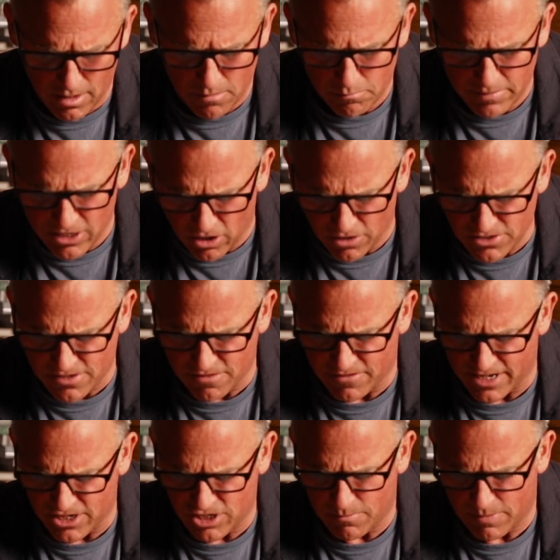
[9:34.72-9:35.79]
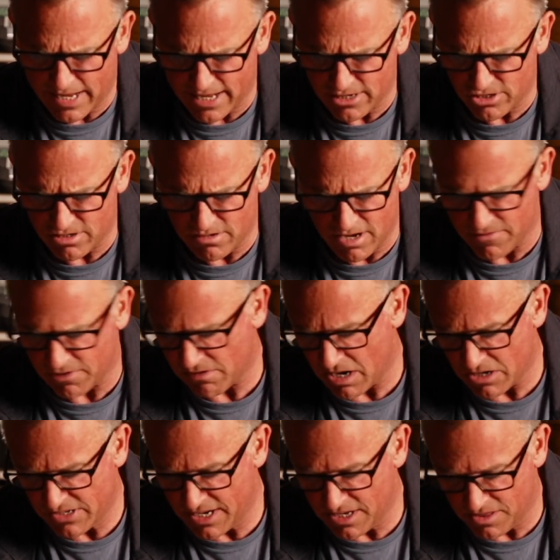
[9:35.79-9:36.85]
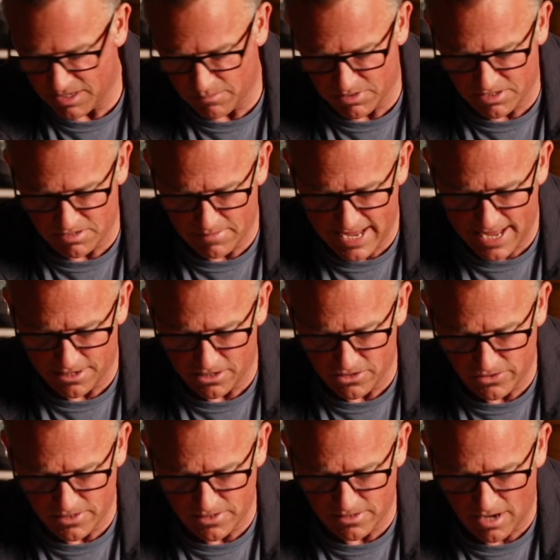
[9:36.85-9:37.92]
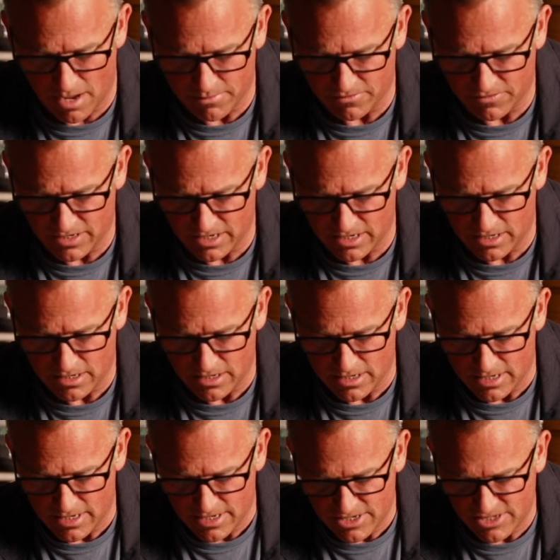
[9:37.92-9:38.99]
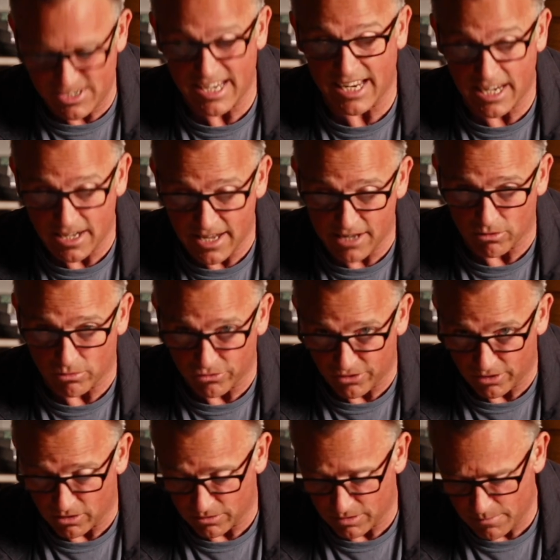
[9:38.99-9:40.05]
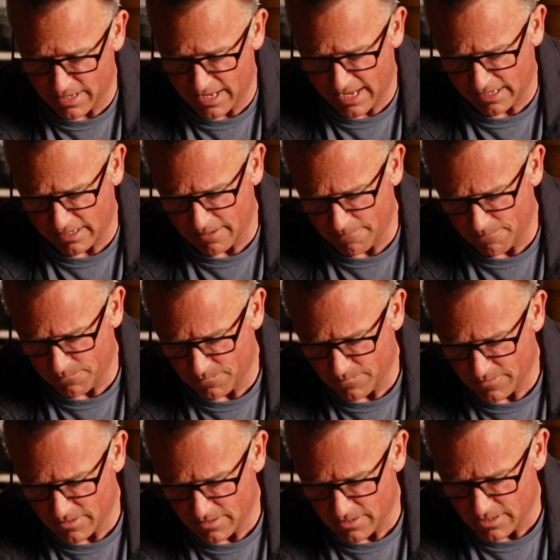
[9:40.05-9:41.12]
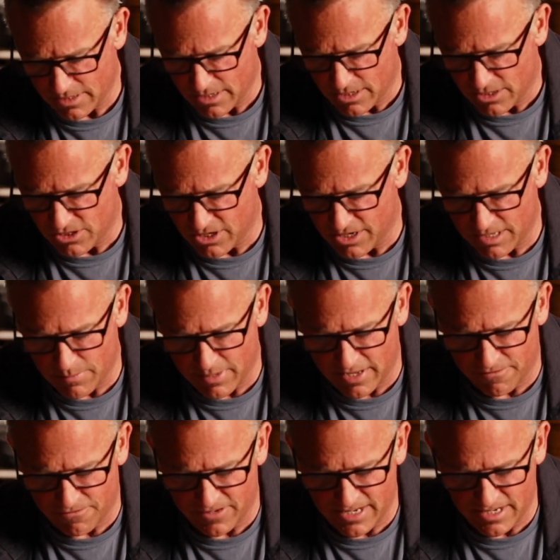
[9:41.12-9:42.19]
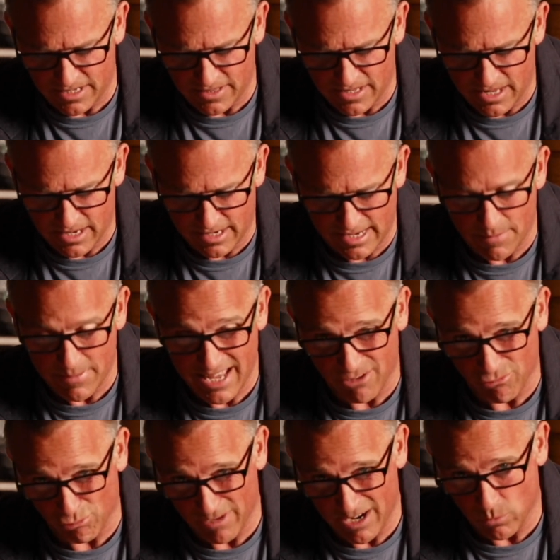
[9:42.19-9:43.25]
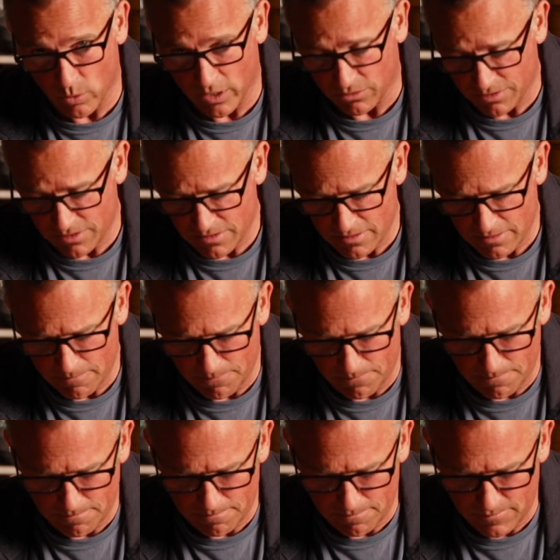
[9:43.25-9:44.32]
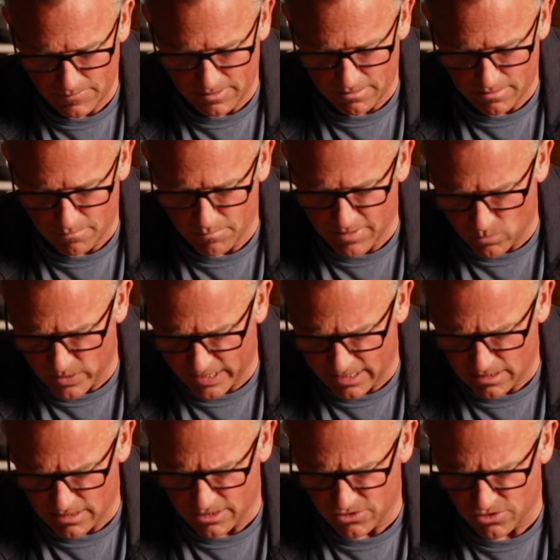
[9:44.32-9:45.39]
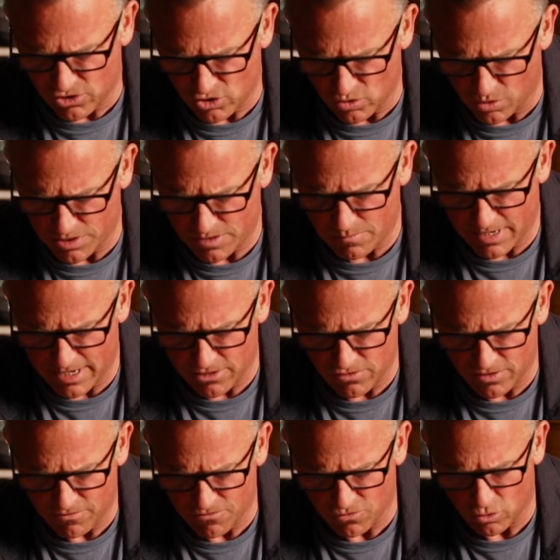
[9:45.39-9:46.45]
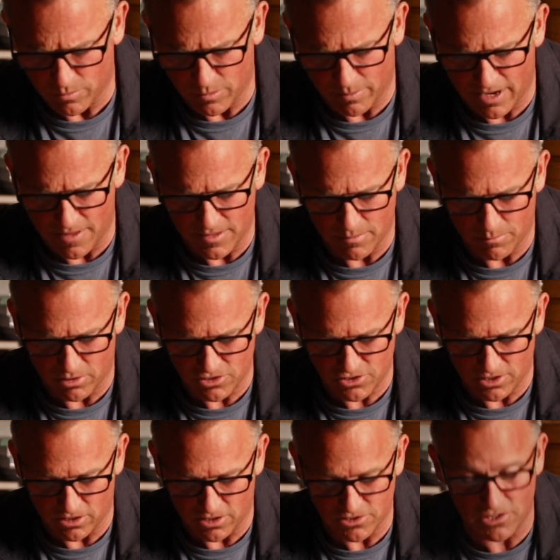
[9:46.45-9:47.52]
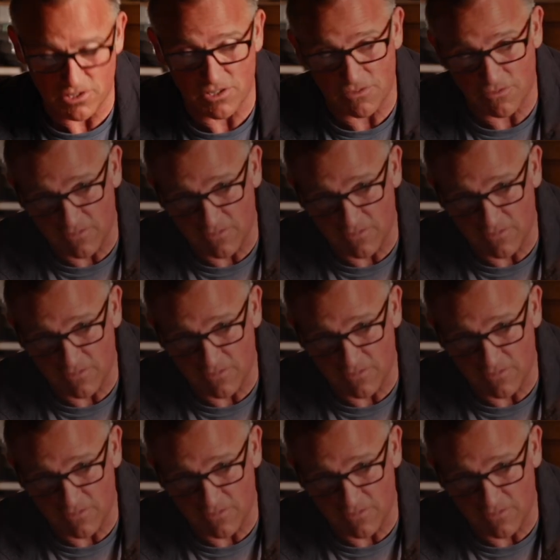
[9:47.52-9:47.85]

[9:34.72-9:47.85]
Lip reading: Mid-On's the veggie patch, never grows anything but tomatoes this time of year, stinging nettles along the back. Dirty bare feet in there come out red-welted. Mid-Wicket is the shortest boundary, formed by the Apostolos'